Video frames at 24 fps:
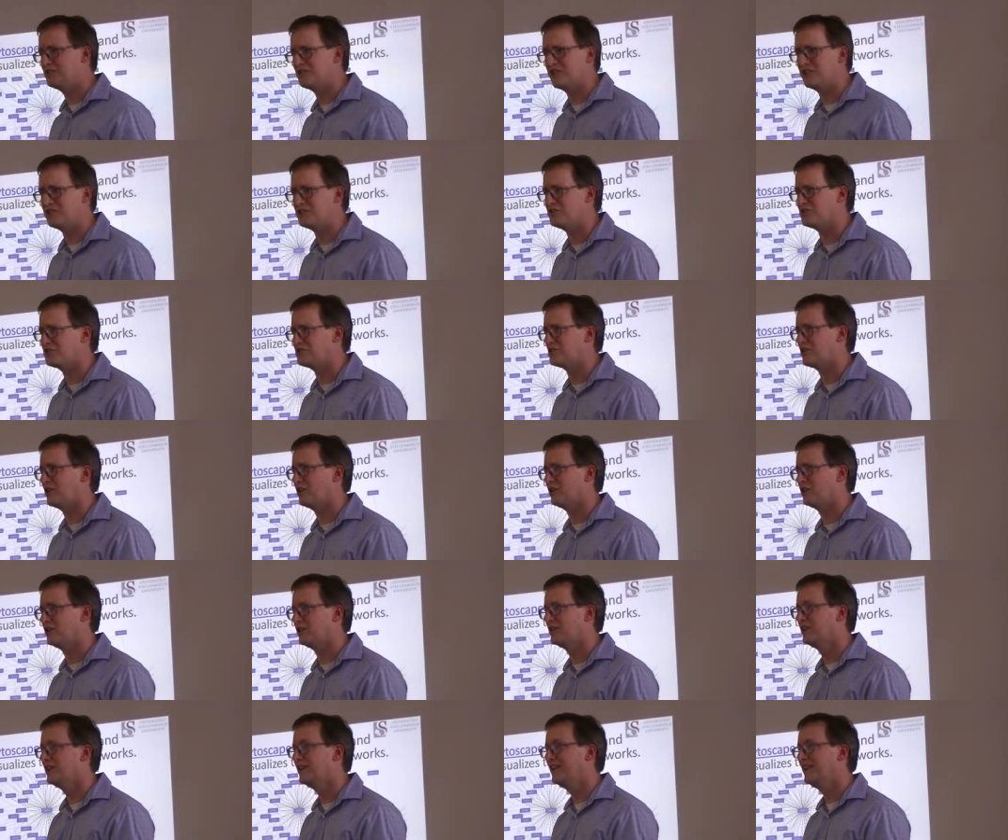to get you
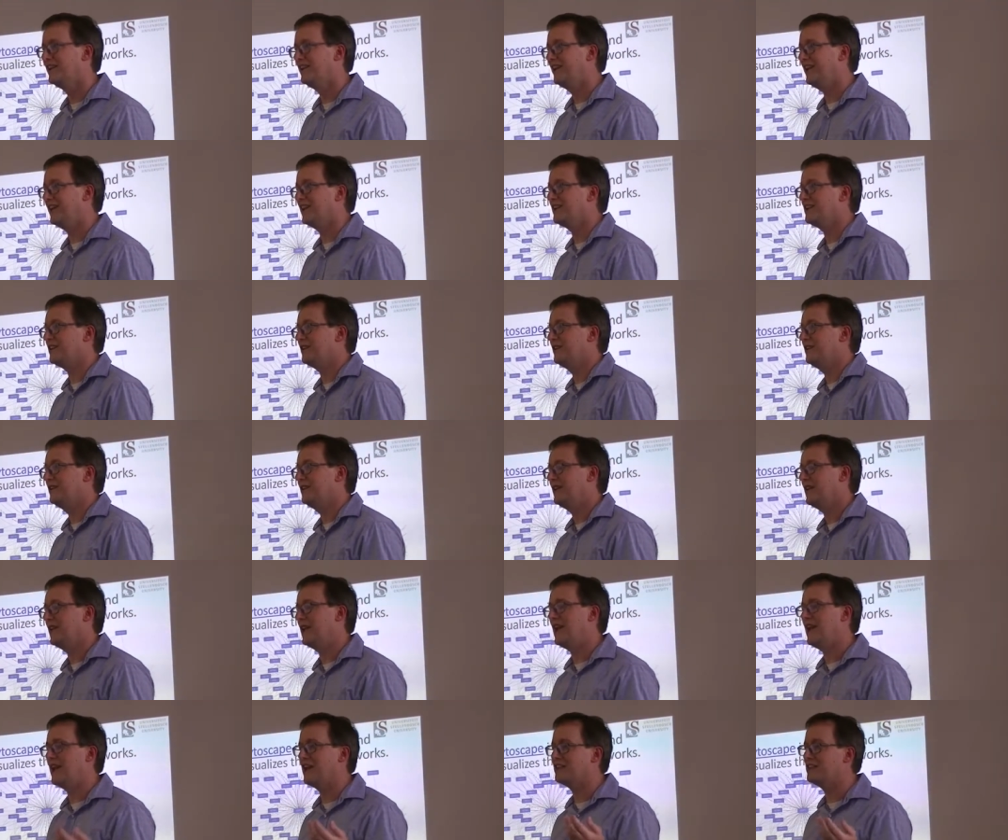started, and
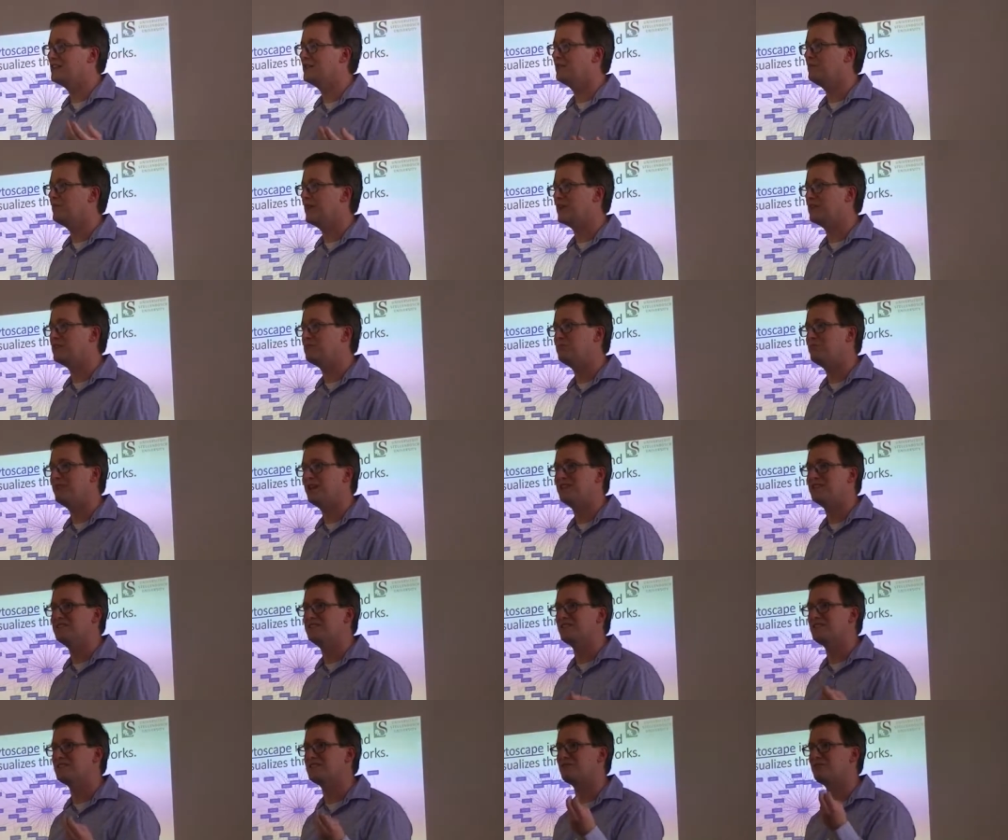at the
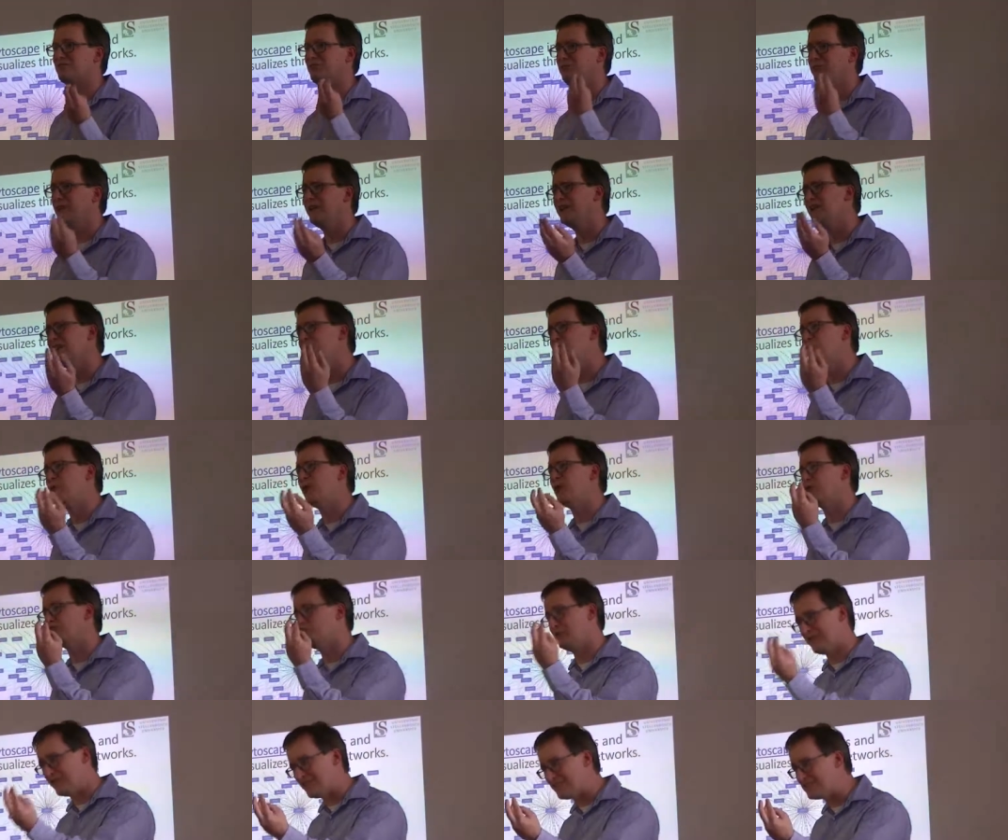base, it's really
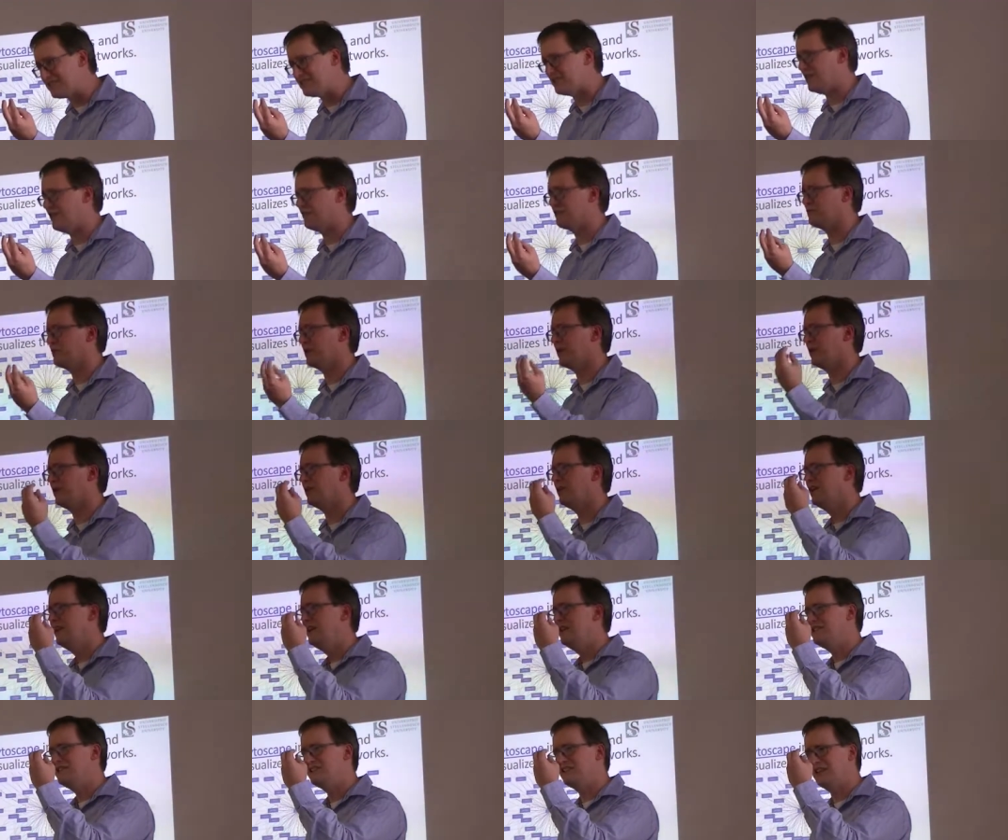well-written software
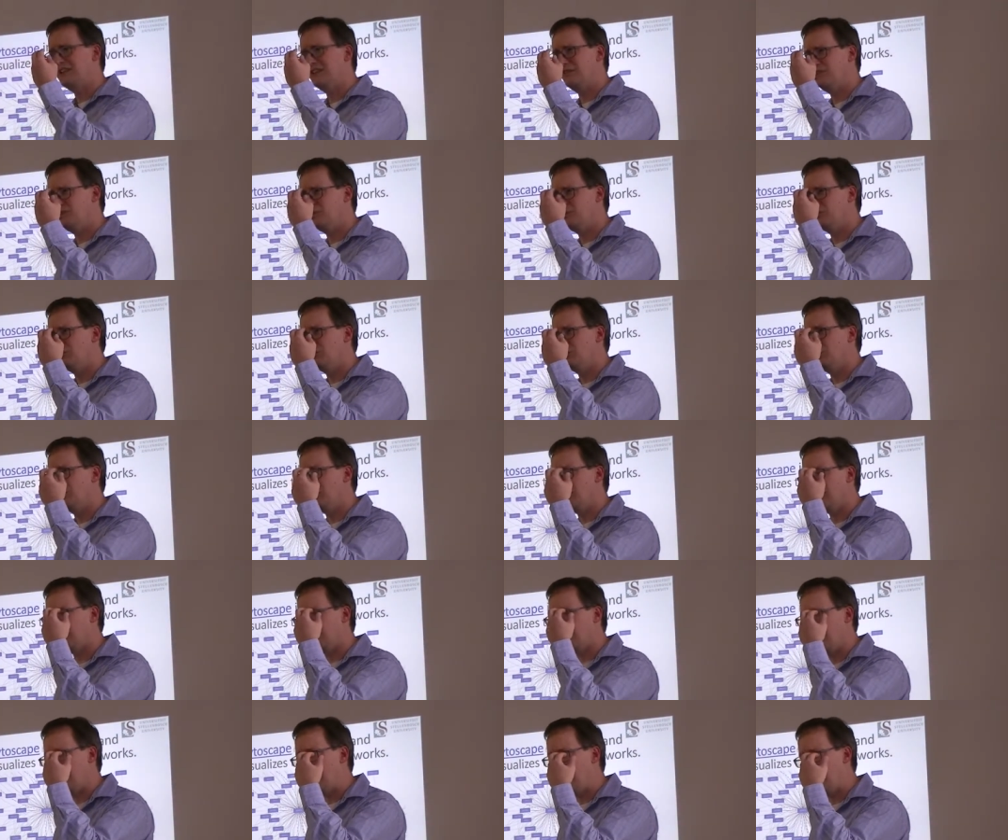to give you
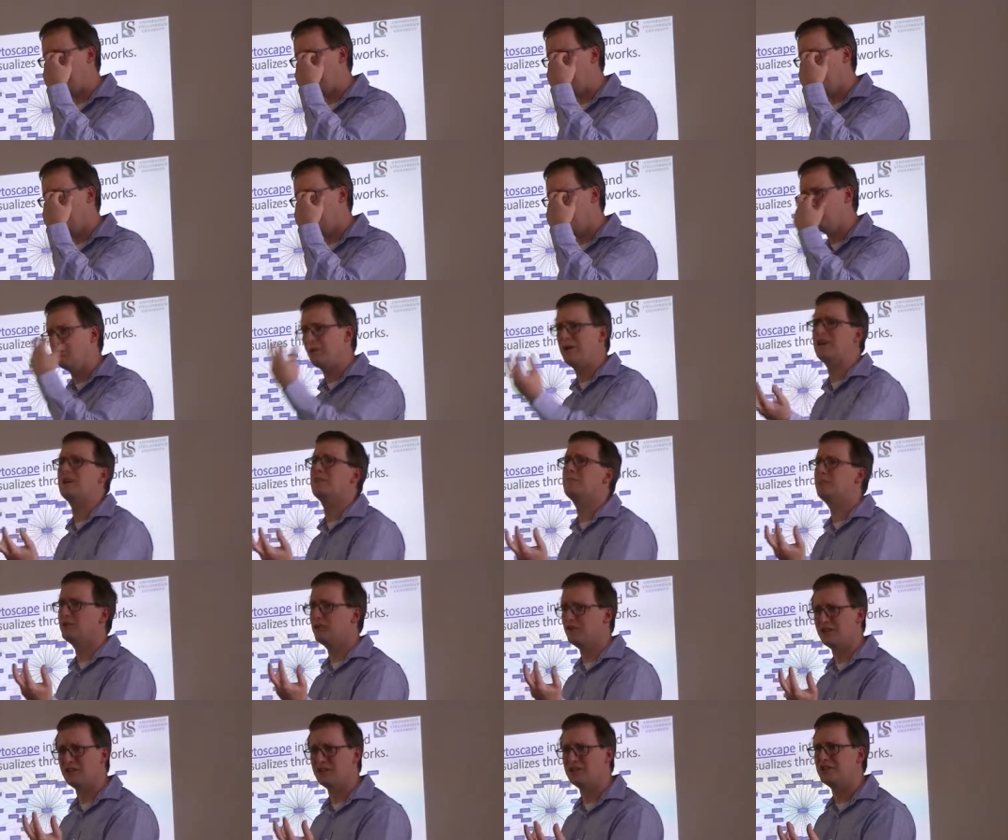a great
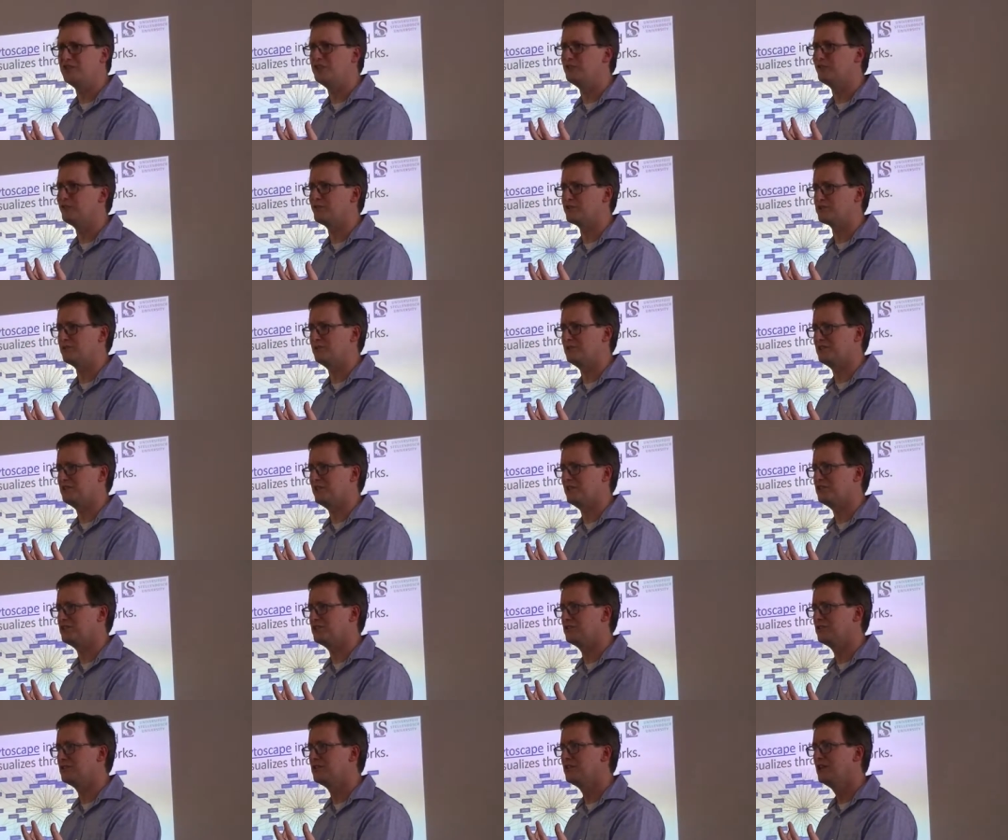ability to do
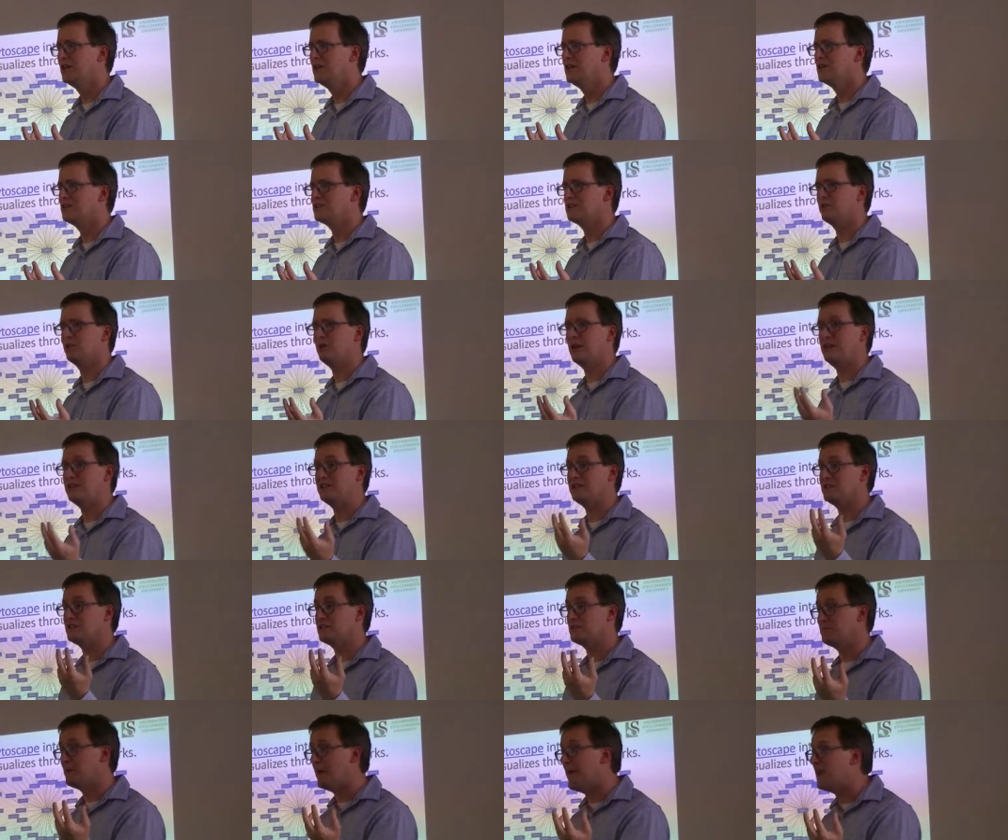visualization. So I
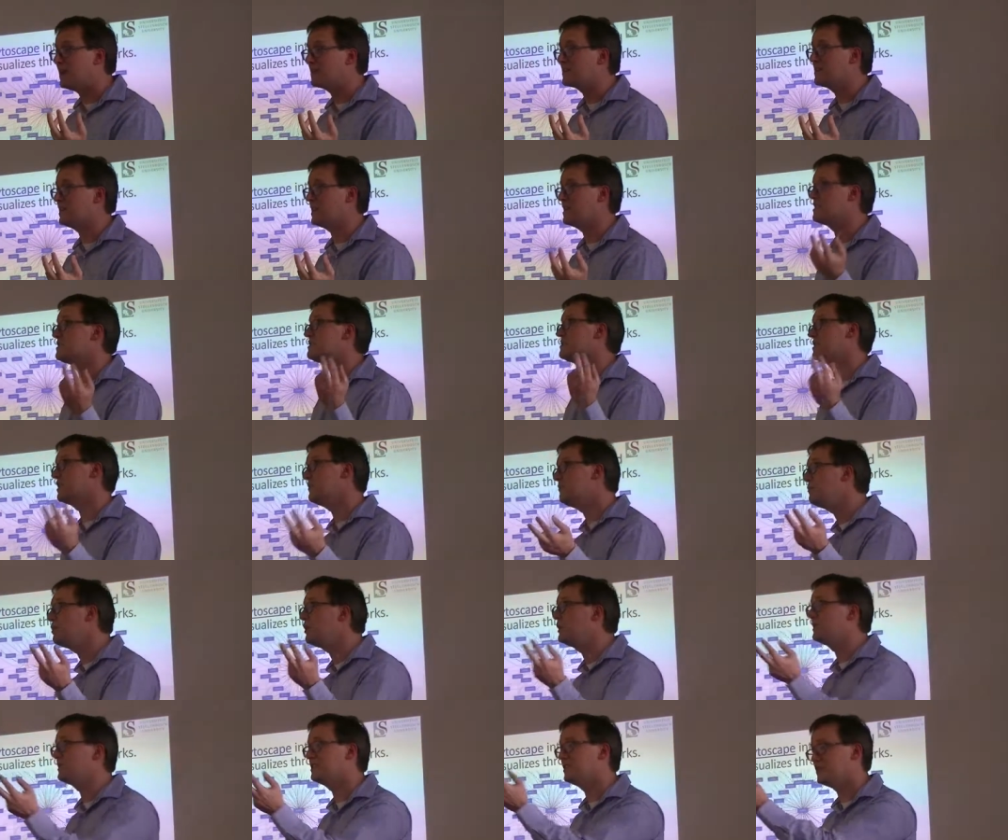suspect that at some
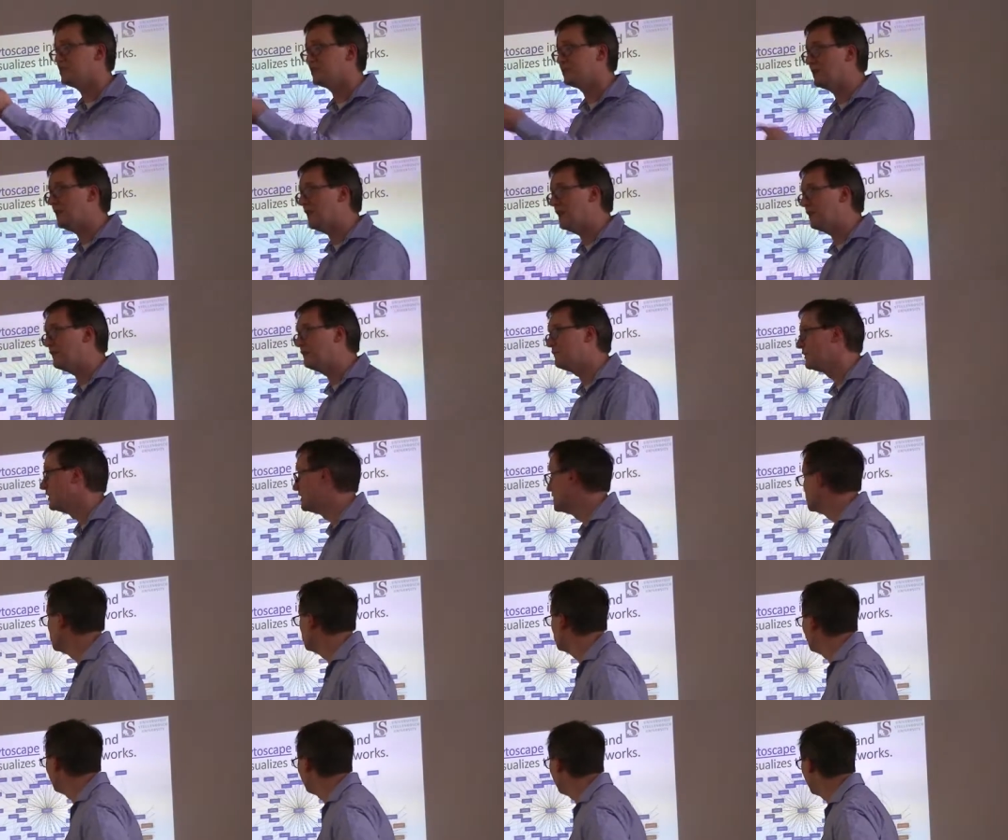point in your life, you will